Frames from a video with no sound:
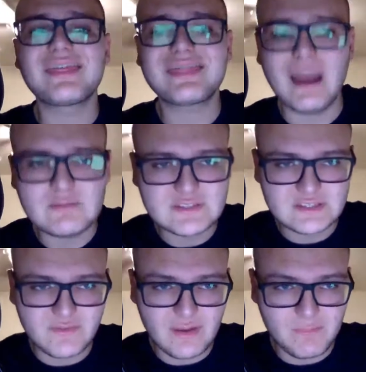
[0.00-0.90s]

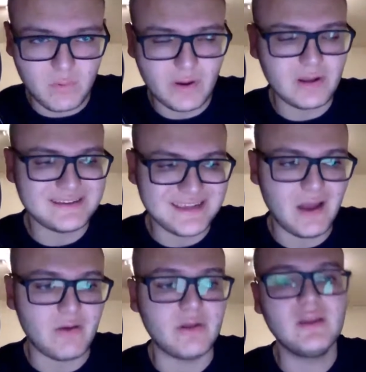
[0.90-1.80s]
thousandths of a point
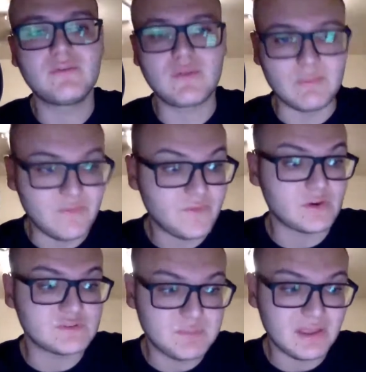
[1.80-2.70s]
down from
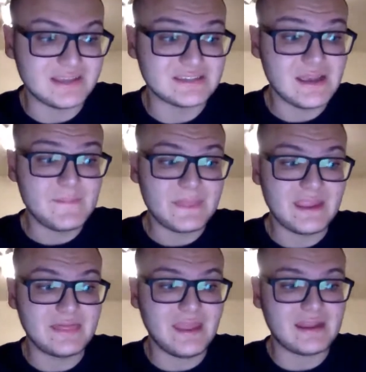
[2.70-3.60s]
first place
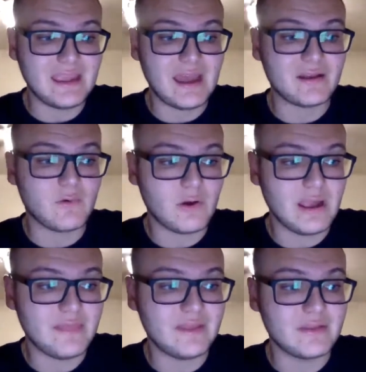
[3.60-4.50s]
in that
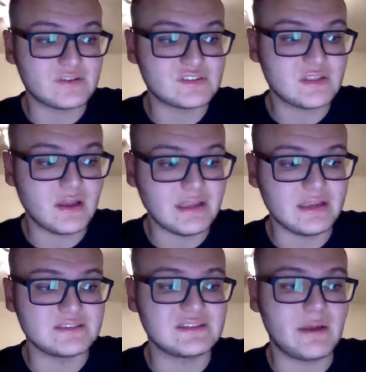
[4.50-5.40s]
category. And then their
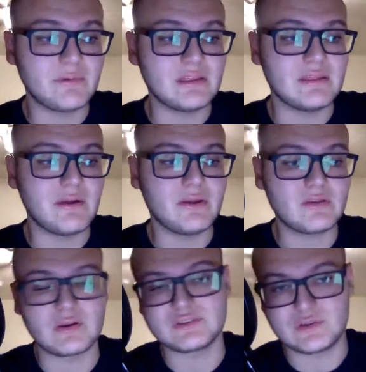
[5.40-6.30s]
slugging is not really there
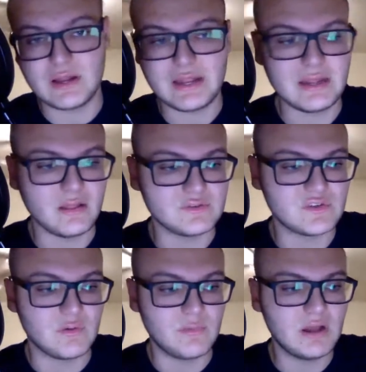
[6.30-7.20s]
either because they're not hitting those
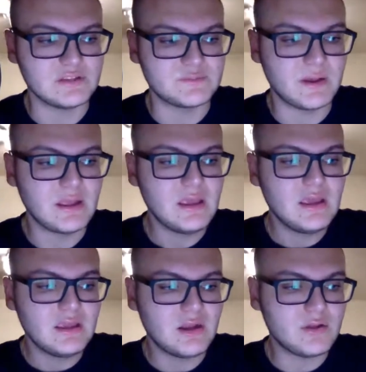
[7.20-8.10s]
home runs. But,
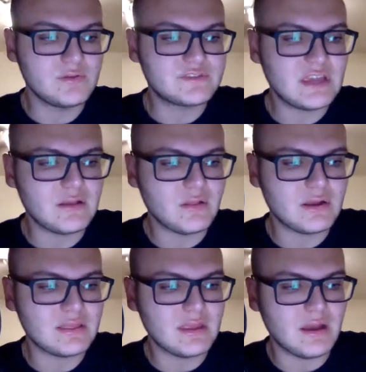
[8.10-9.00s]
you take a
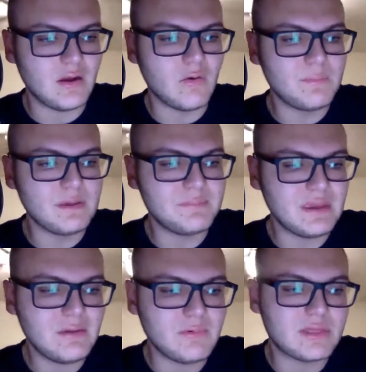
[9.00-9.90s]
look at the
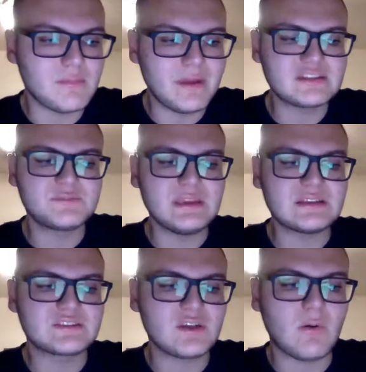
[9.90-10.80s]
OBP with the Mets
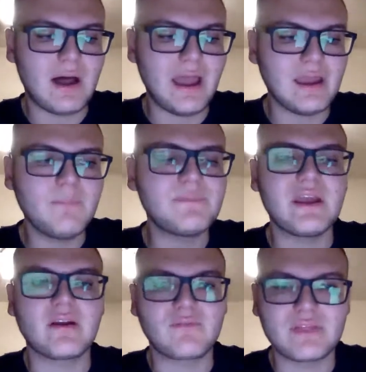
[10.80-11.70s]
being so high up
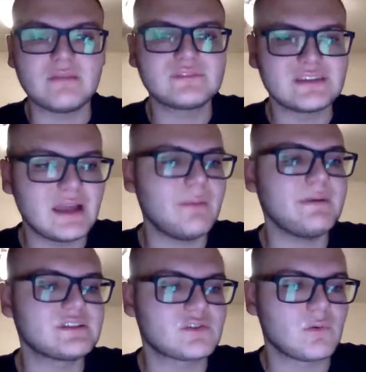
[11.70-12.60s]
there, for them to not
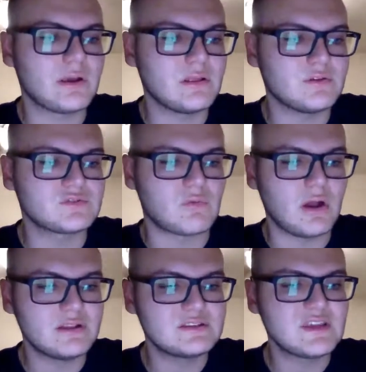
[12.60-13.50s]
be scoring those
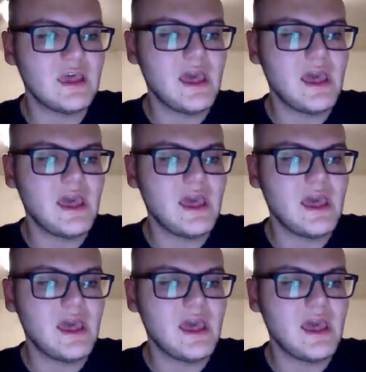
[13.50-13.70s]
runs,